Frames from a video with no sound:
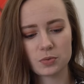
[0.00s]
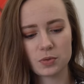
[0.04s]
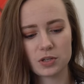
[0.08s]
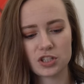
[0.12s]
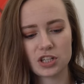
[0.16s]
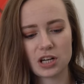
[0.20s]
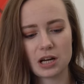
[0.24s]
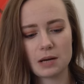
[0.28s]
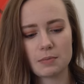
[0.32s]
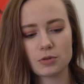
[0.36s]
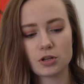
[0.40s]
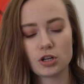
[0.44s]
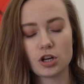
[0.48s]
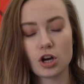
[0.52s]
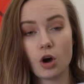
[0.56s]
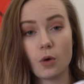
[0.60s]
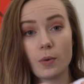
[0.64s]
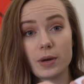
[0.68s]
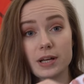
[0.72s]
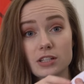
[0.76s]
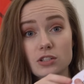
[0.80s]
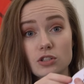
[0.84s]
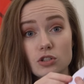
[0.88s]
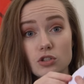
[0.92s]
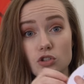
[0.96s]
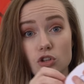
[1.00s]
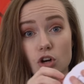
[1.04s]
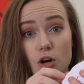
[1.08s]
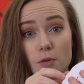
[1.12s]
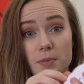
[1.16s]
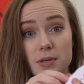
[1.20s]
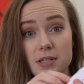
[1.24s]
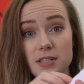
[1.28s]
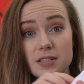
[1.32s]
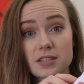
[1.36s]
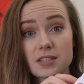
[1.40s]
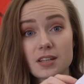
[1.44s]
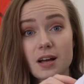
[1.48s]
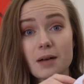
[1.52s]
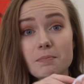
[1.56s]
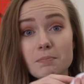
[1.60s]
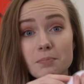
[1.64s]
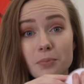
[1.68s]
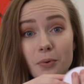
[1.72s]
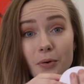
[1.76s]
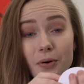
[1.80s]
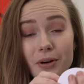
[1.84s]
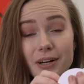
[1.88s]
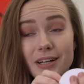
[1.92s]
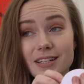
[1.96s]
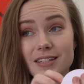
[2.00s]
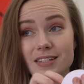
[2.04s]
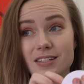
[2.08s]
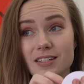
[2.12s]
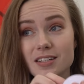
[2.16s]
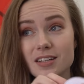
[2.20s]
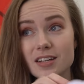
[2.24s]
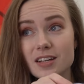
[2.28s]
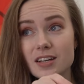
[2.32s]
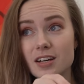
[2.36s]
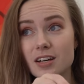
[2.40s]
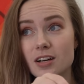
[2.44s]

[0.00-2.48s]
which I'm going to drop at some point,